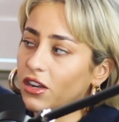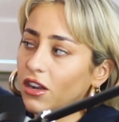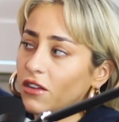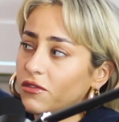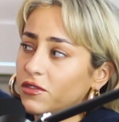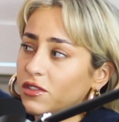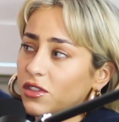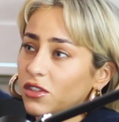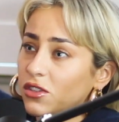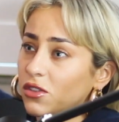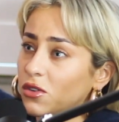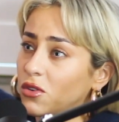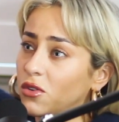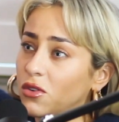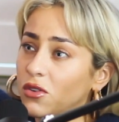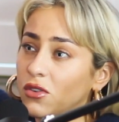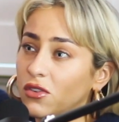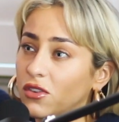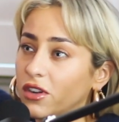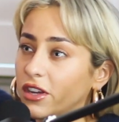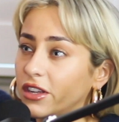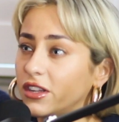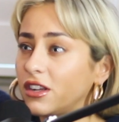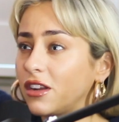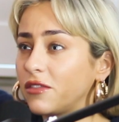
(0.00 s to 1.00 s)
love to
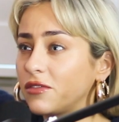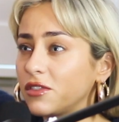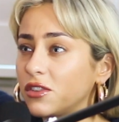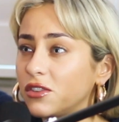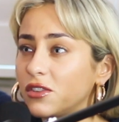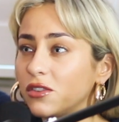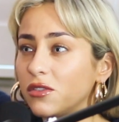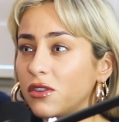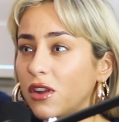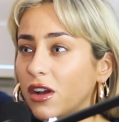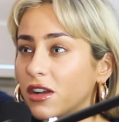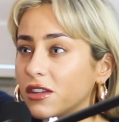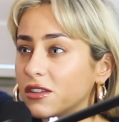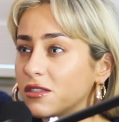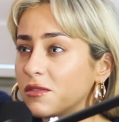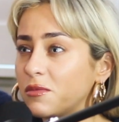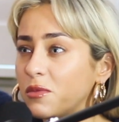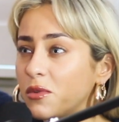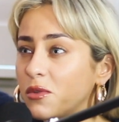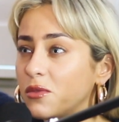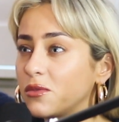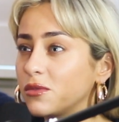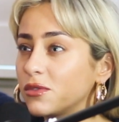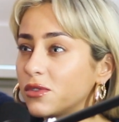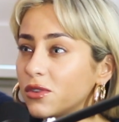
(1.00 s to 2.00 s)
tour. I'd love to do like a
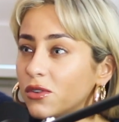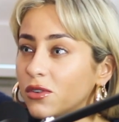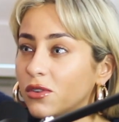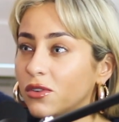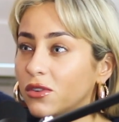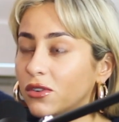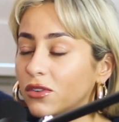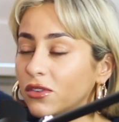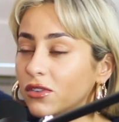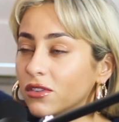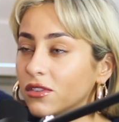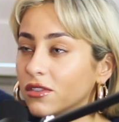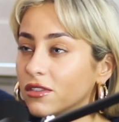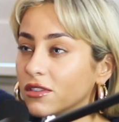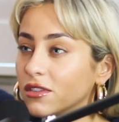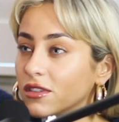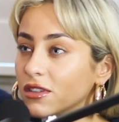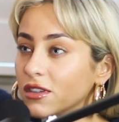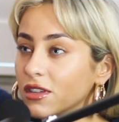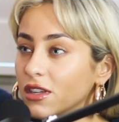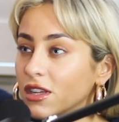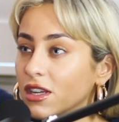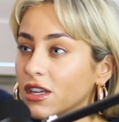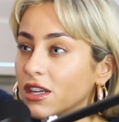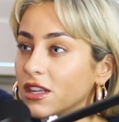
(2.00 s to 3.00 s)
support tour.
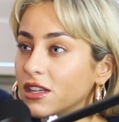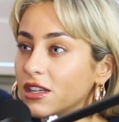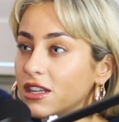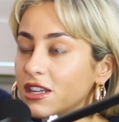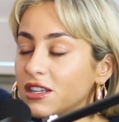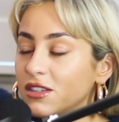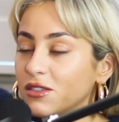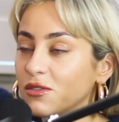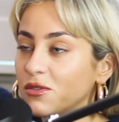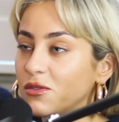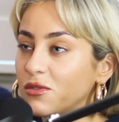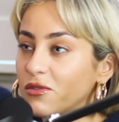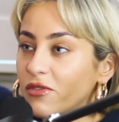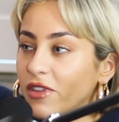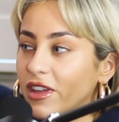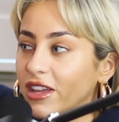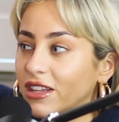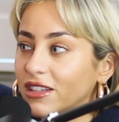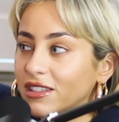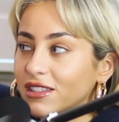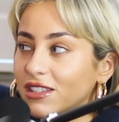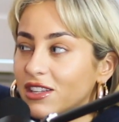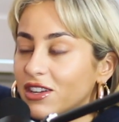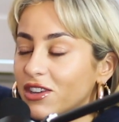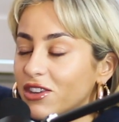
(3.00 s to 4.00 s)
These are all
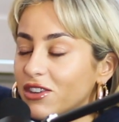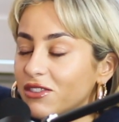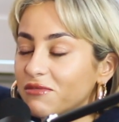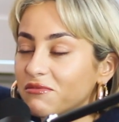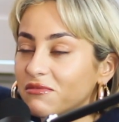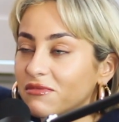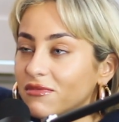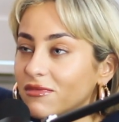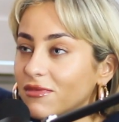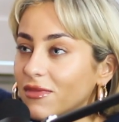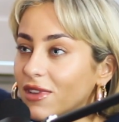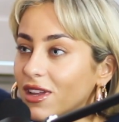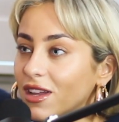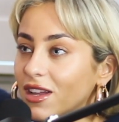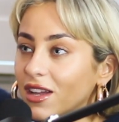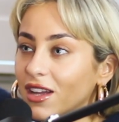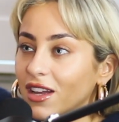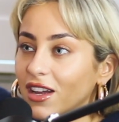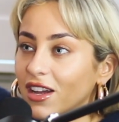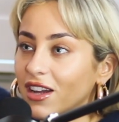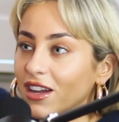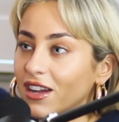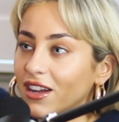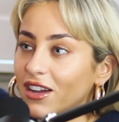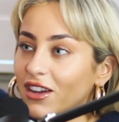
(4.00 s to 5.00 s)
things that
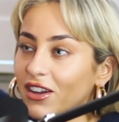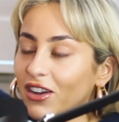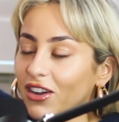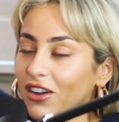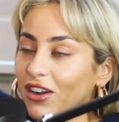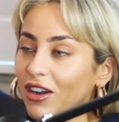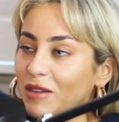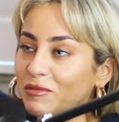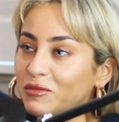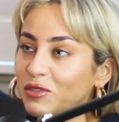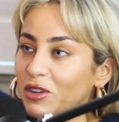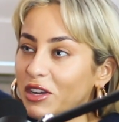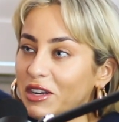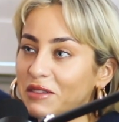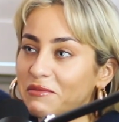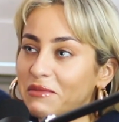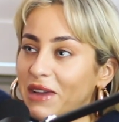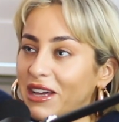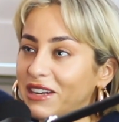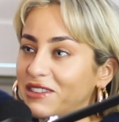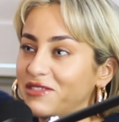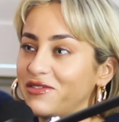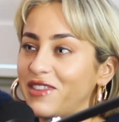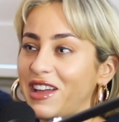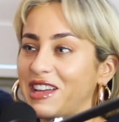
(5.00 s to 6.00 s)
I'm trying to
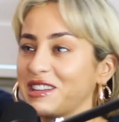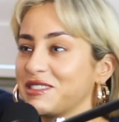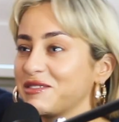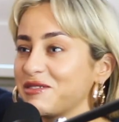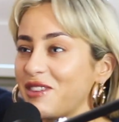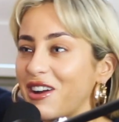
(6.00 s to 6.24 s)
manifest